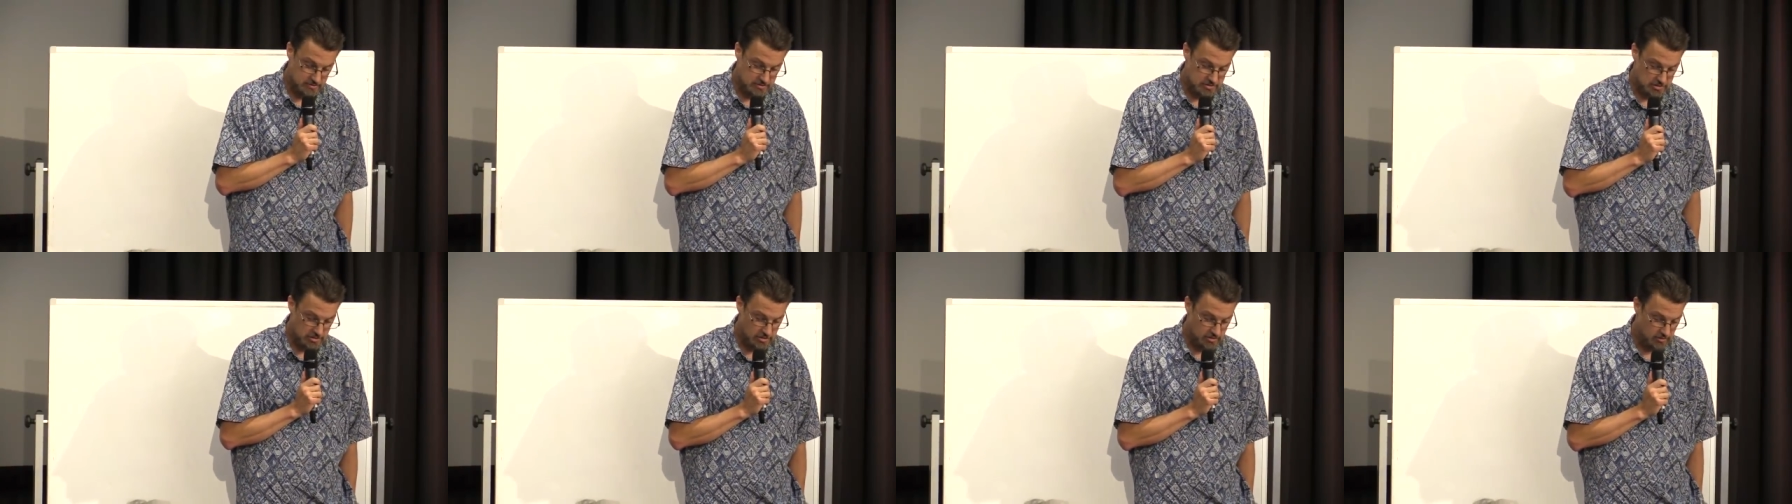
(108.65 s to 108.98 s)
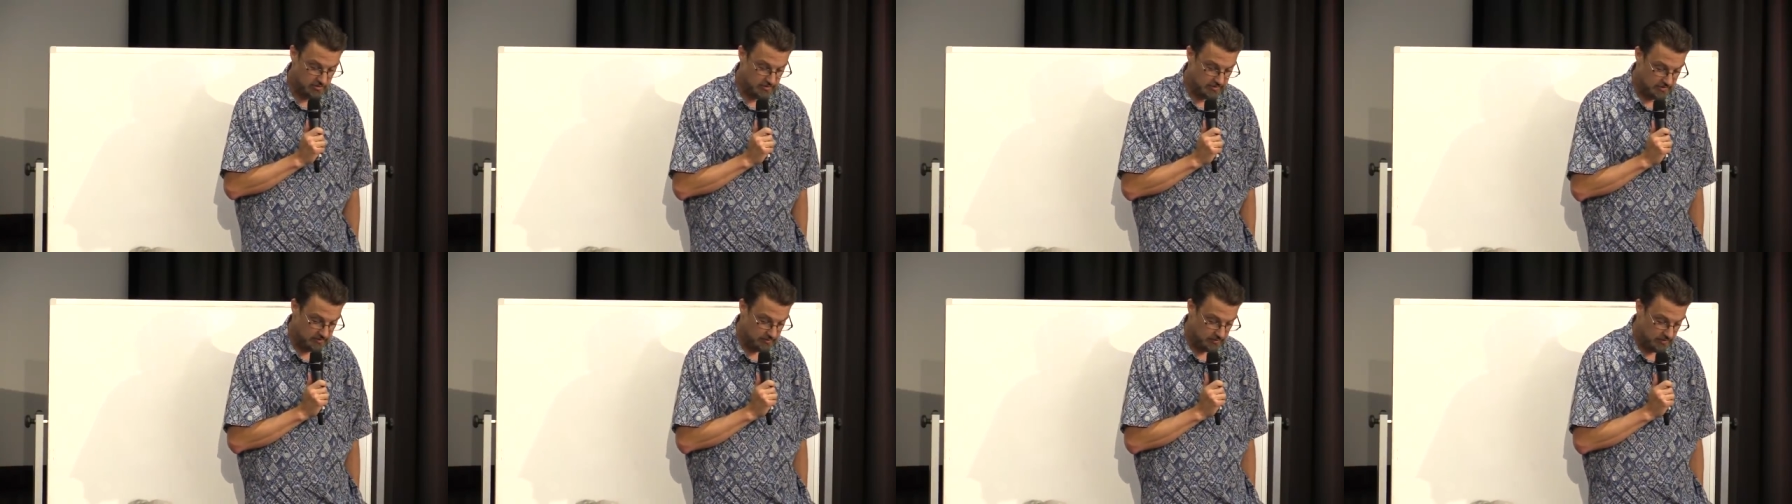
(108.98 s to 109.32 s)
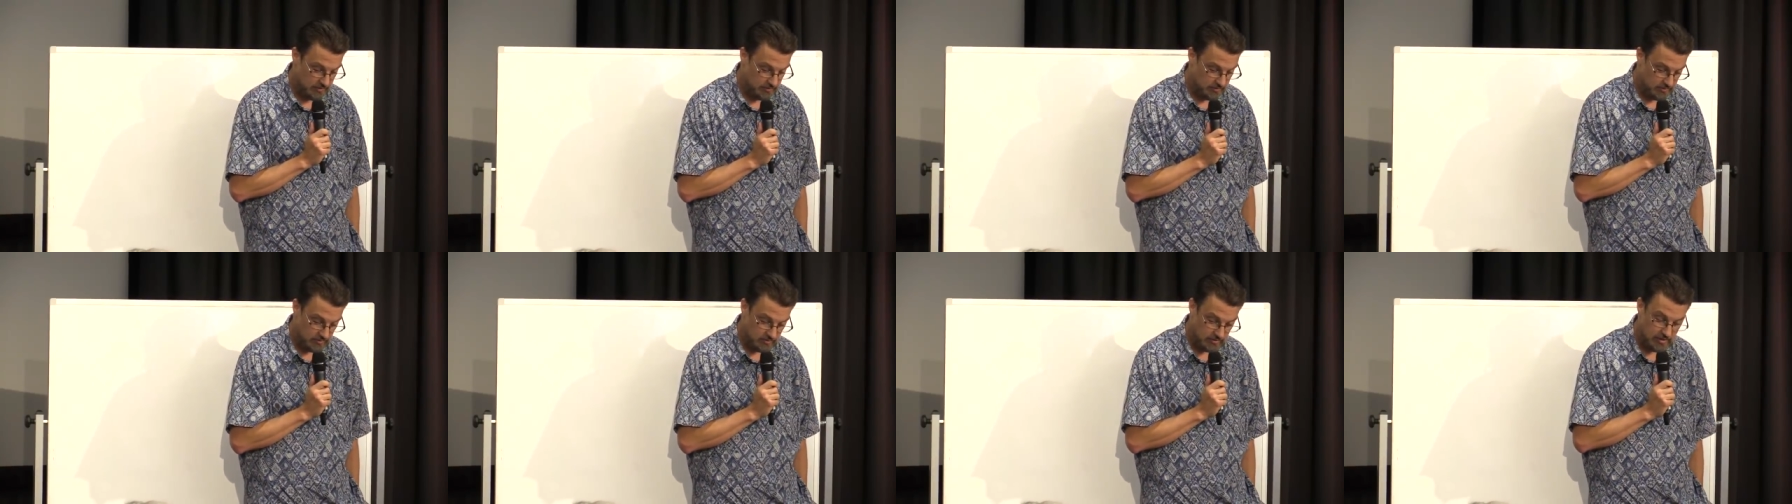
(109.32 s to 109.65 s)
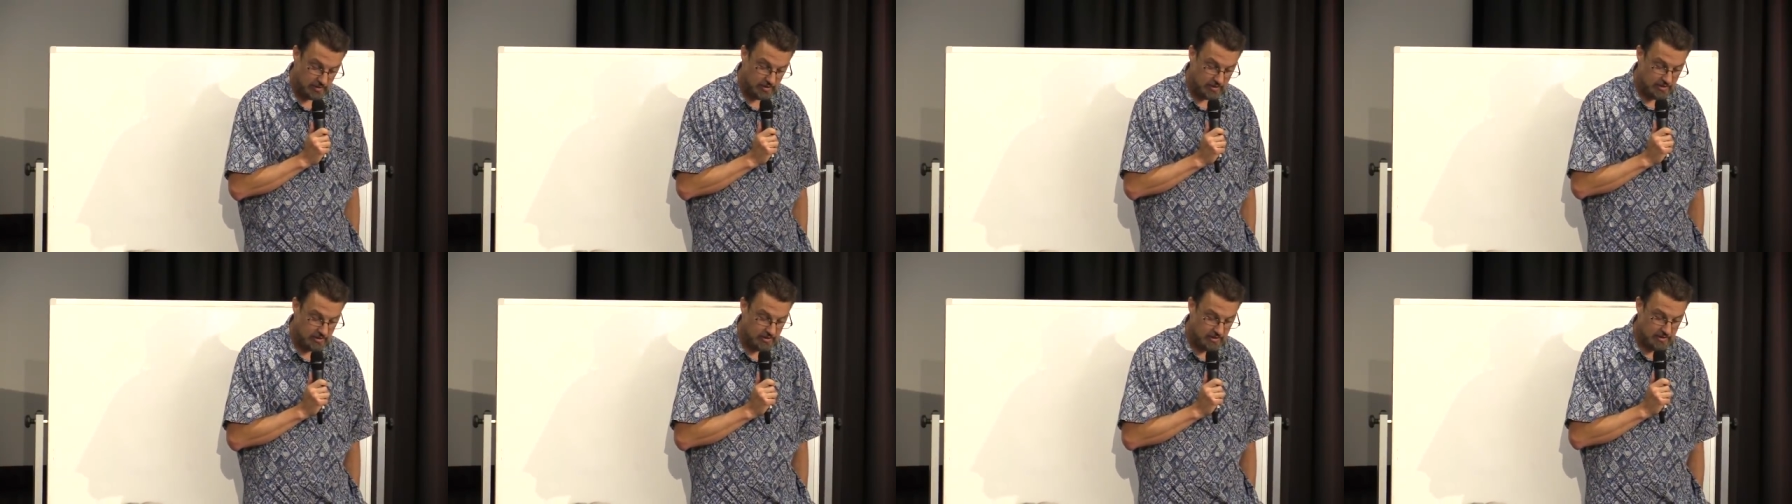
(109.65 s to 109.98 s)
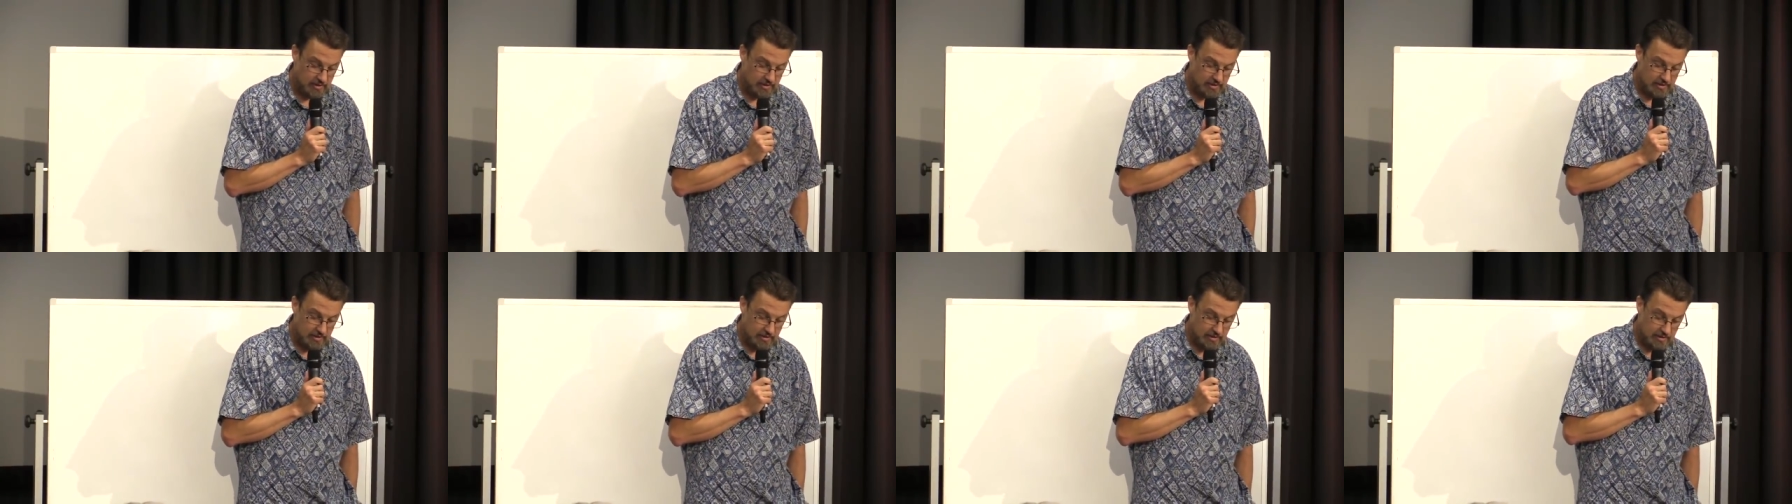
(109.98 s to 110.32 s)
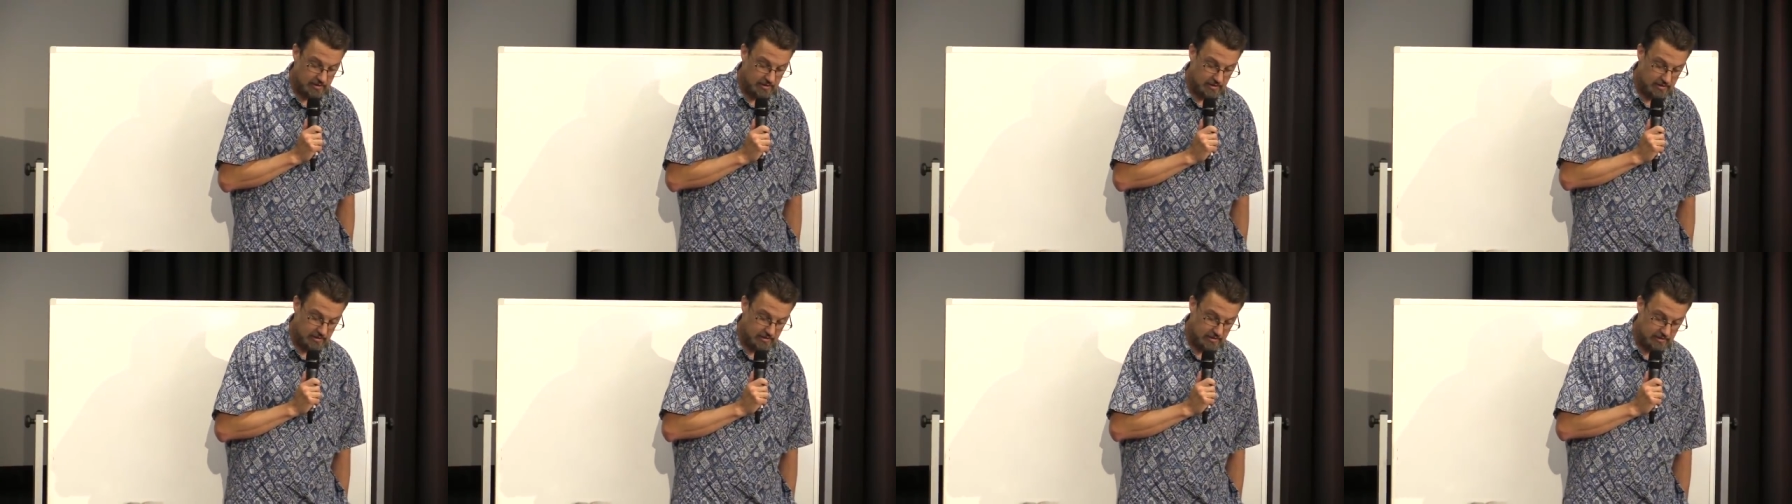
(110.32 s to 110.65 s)
so and we will
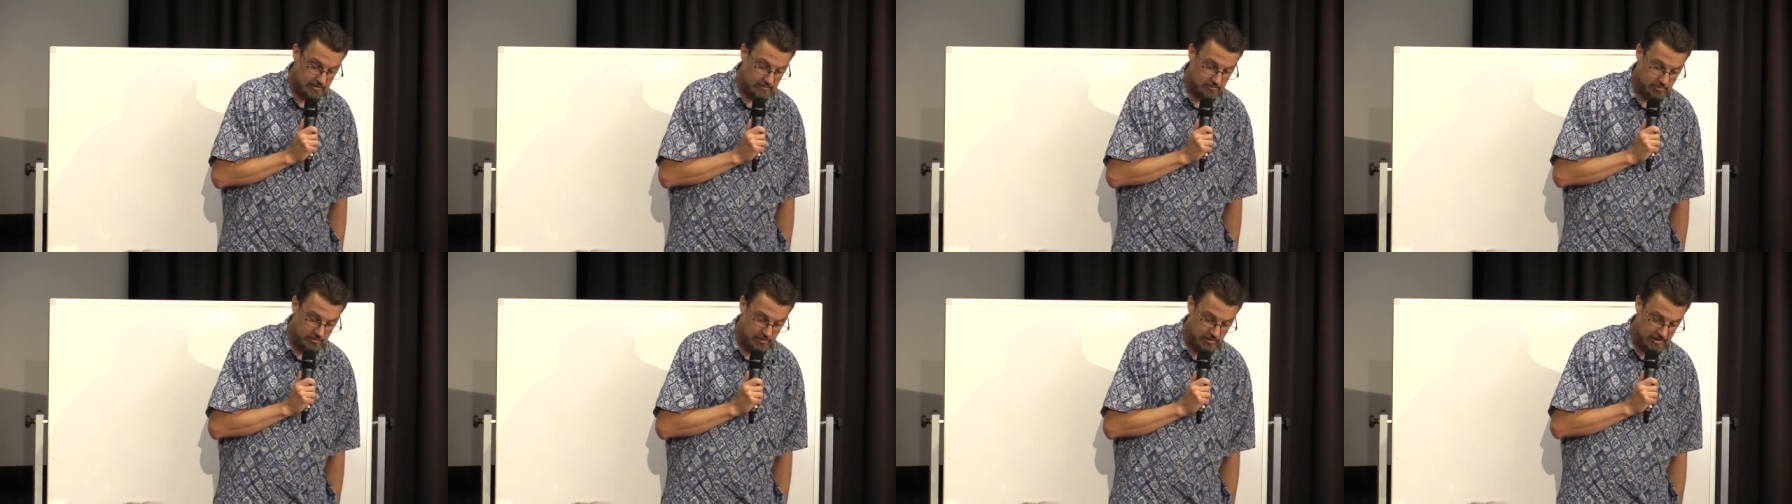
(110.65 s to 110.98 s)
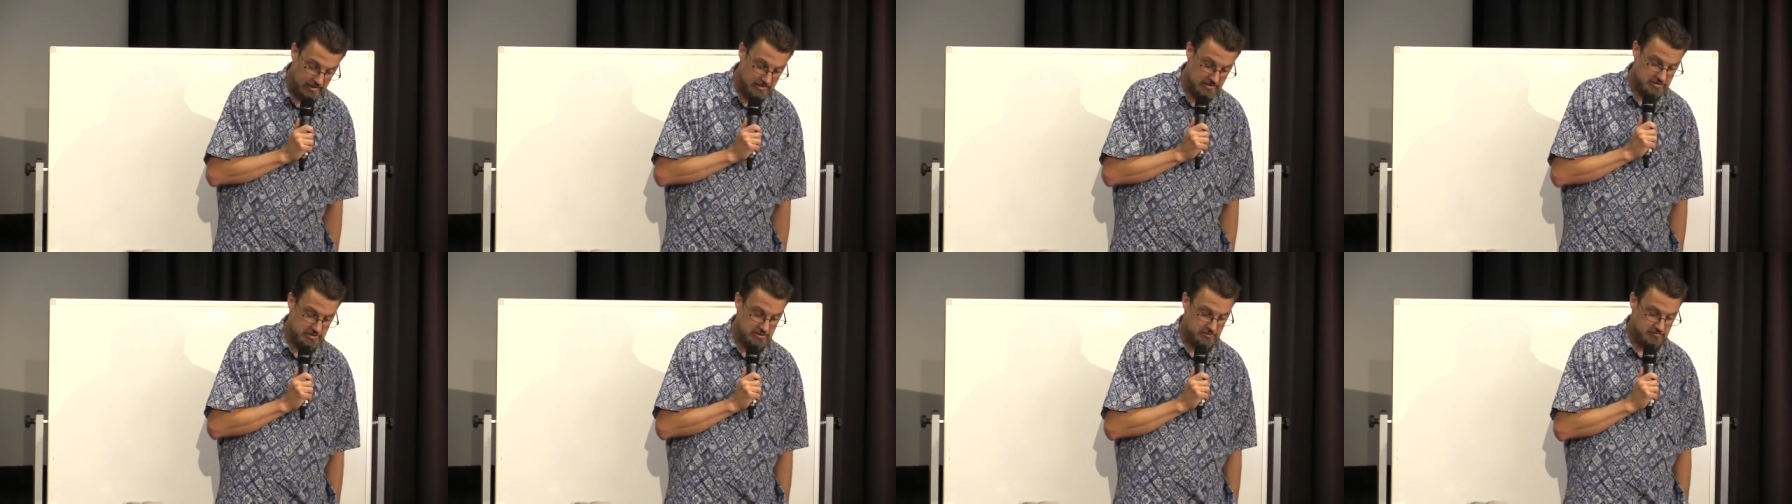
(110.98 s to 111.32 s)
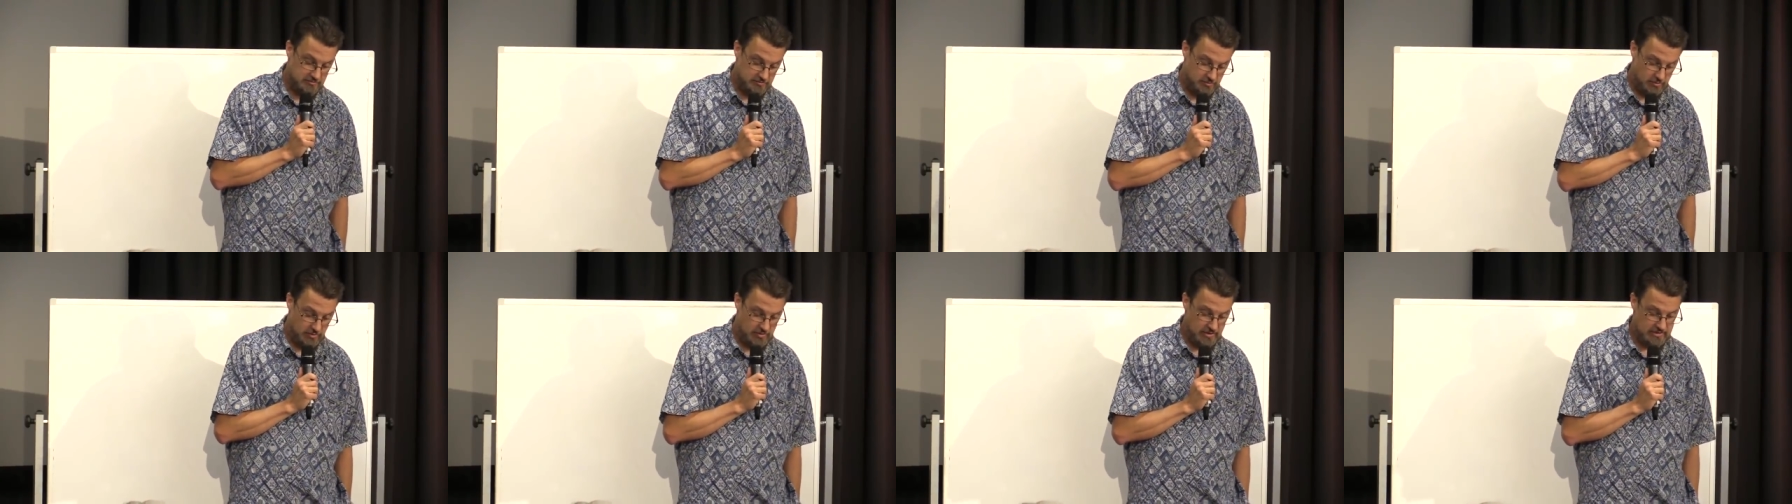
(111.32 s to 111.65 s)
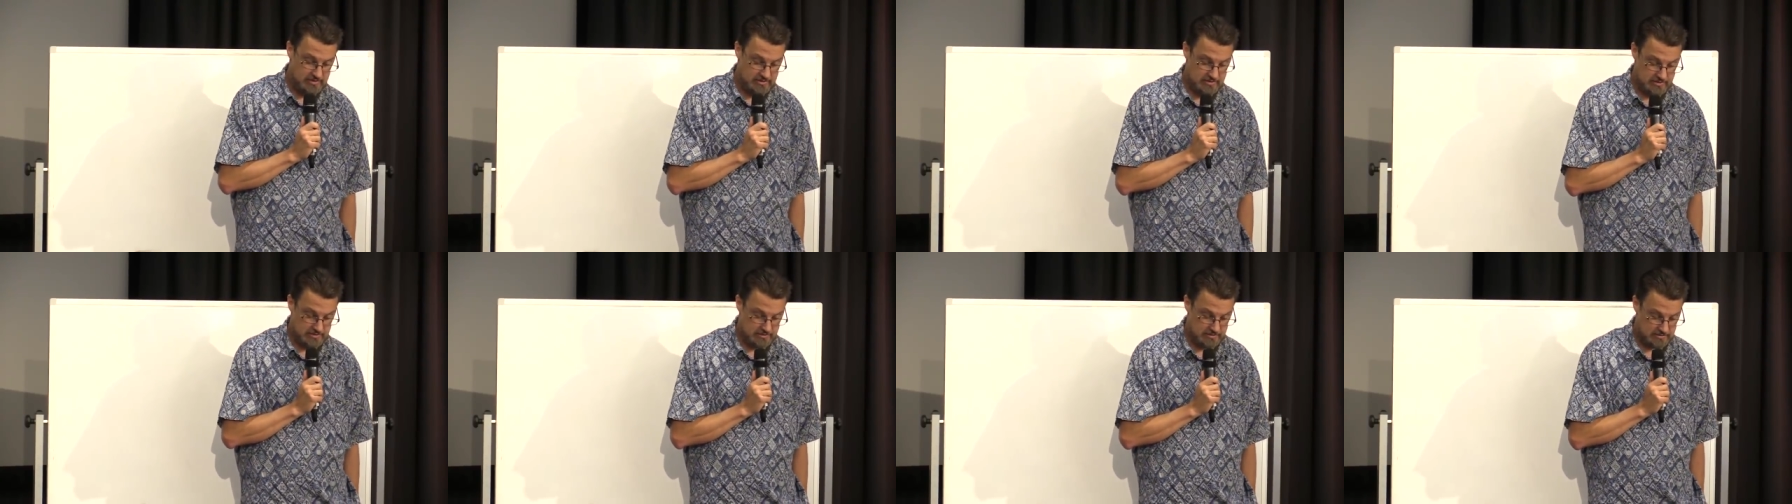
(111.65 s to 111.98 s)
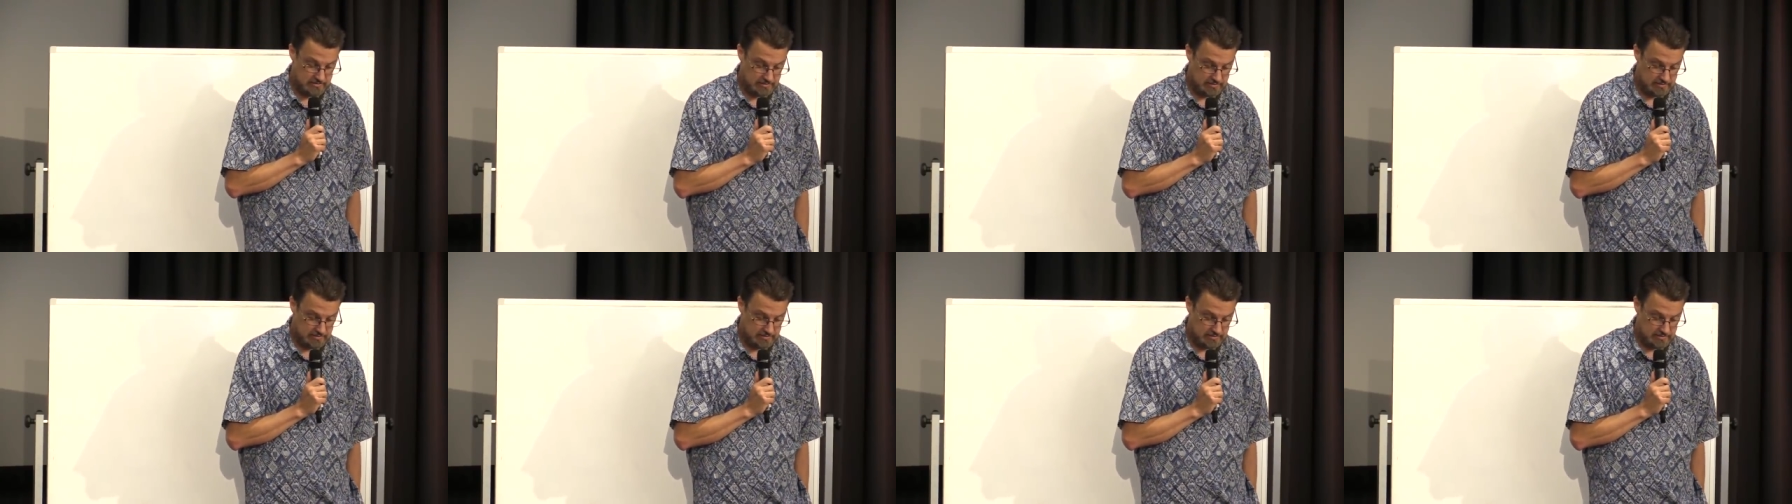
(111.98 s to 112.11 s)
praise you for it.